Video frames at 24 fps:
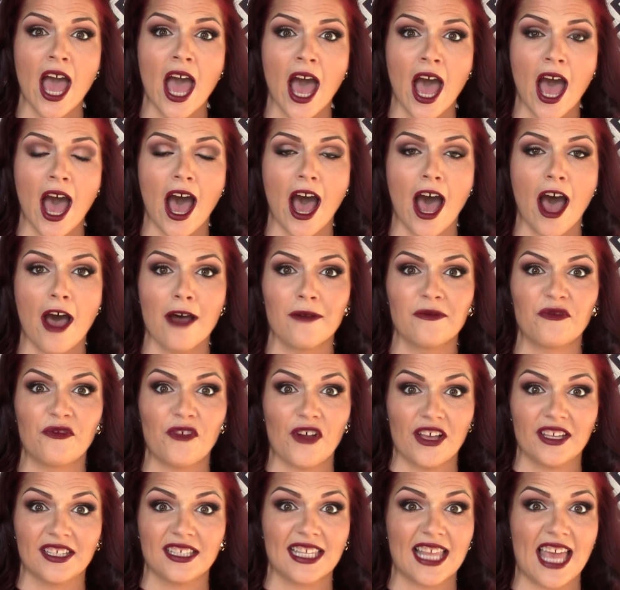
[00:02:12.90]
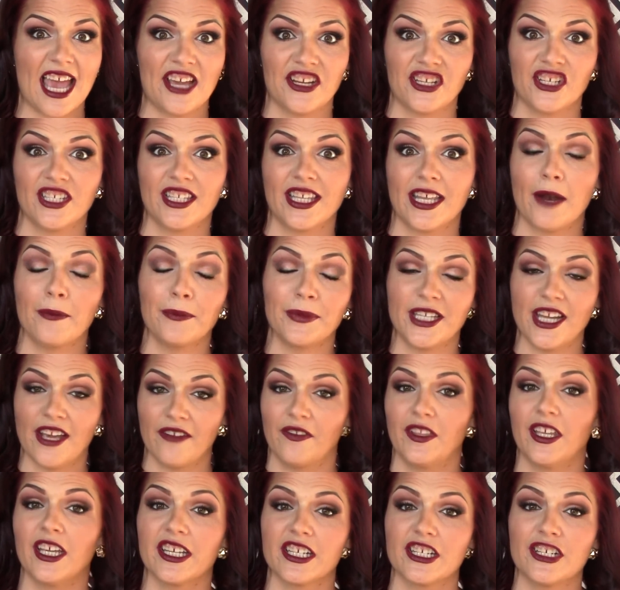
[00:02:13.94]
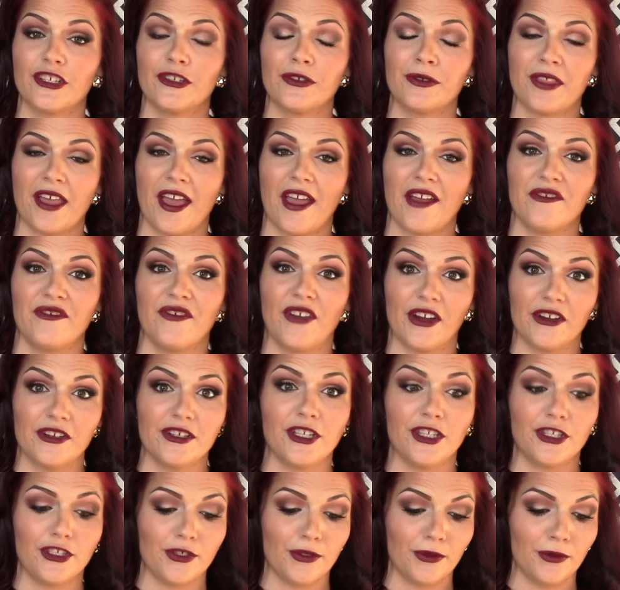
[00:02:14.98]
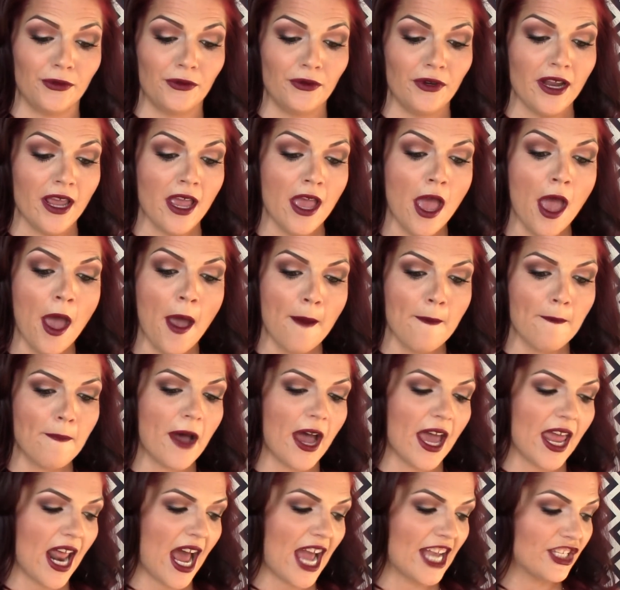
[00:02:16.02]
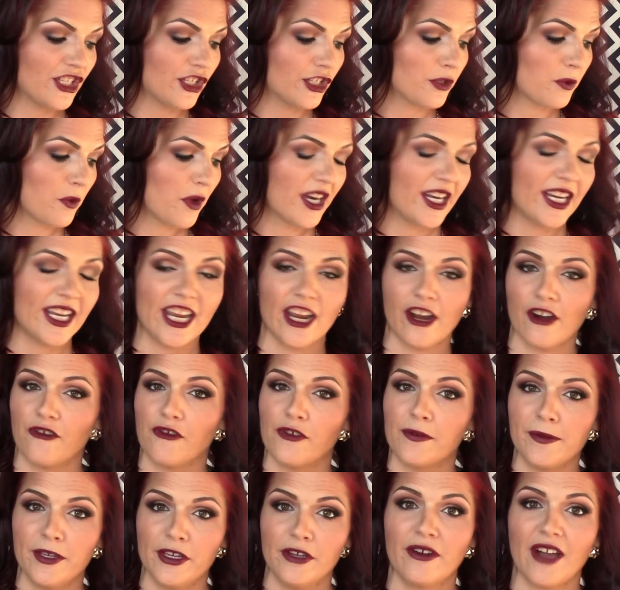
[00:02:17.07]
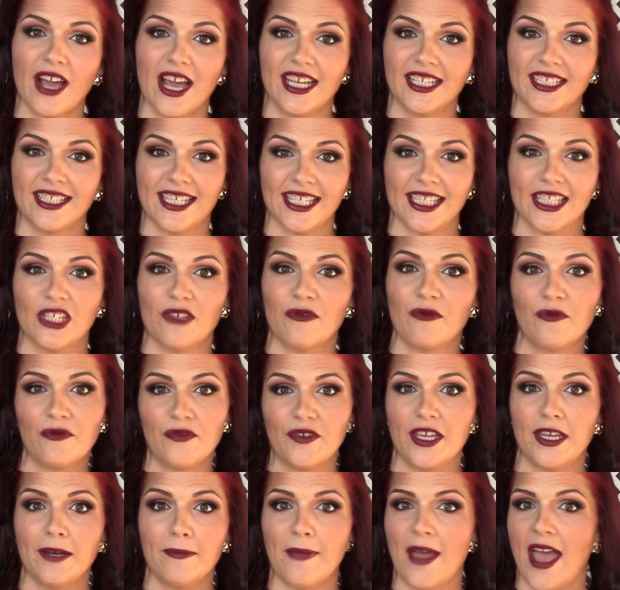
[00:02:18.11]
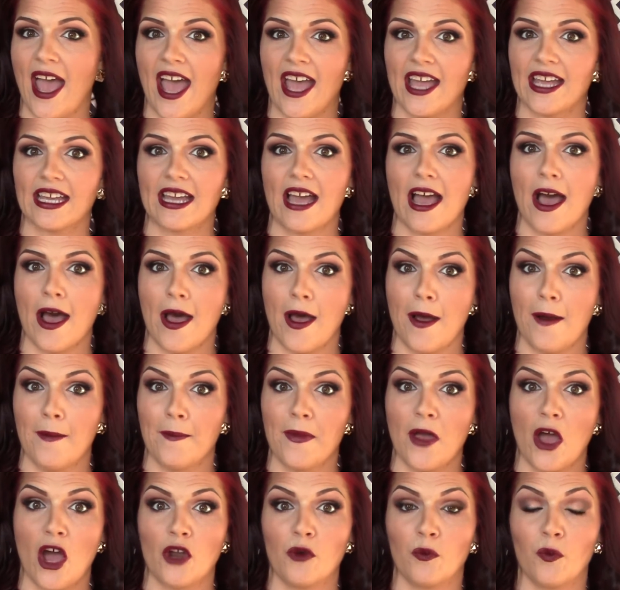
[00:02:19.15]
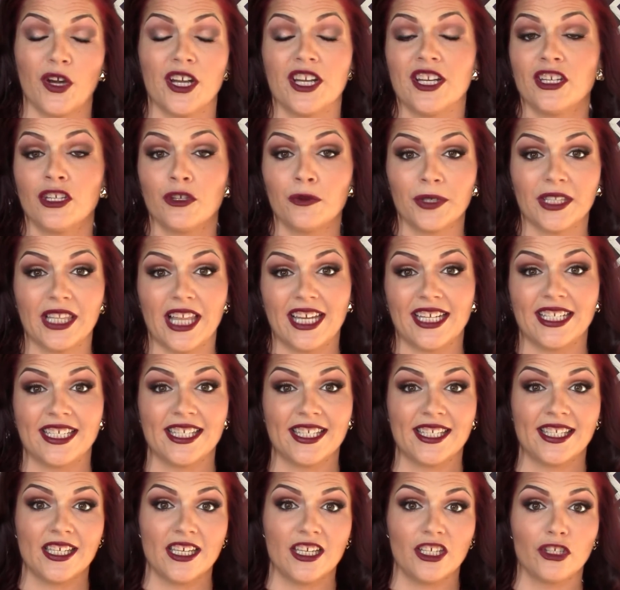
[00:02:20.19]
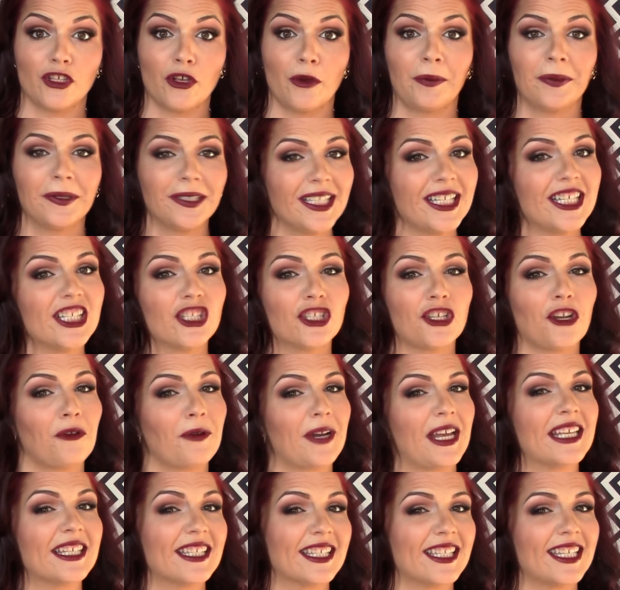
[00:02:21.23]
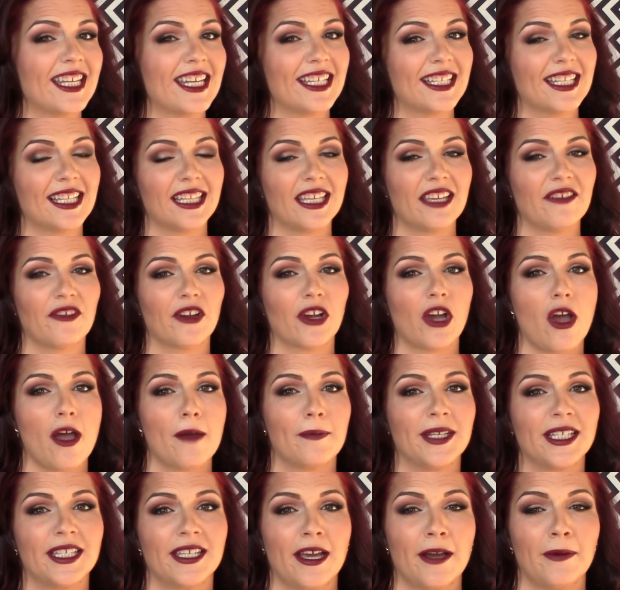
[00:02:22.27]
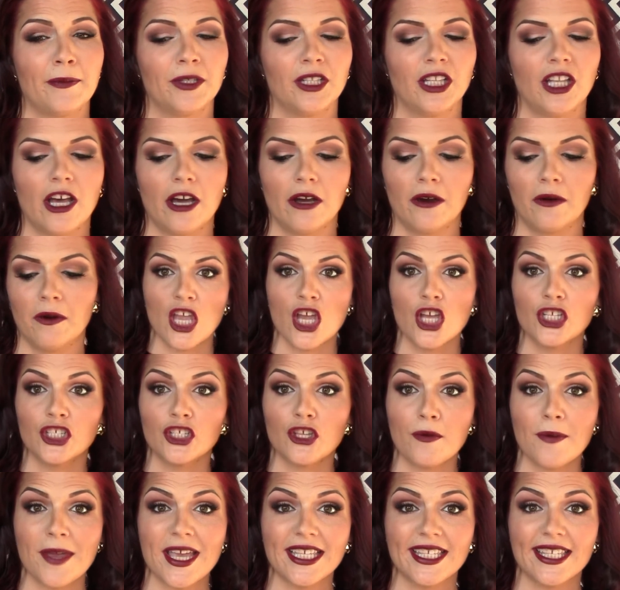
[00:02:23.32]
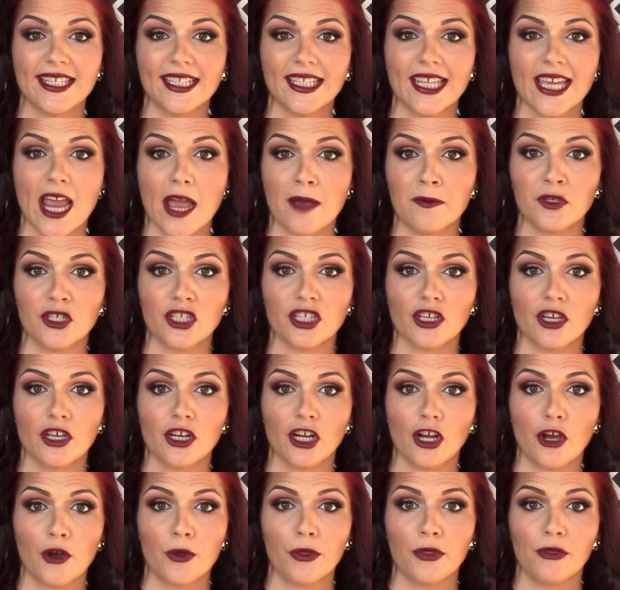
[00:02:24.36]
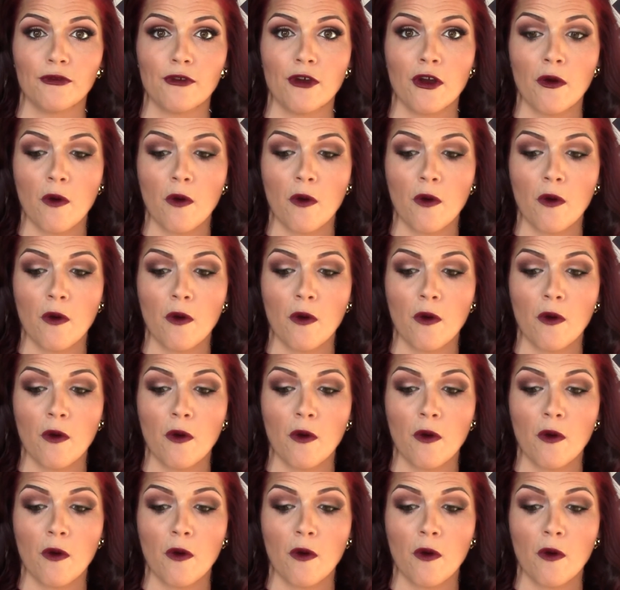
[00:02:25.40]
false lashes, and I'm definitely going to do that very soon. But I just want to hear from you guys, get some feedback on what you would like to see. So please don't hesitate to leave a comment down below. So basically, I'm just going to go through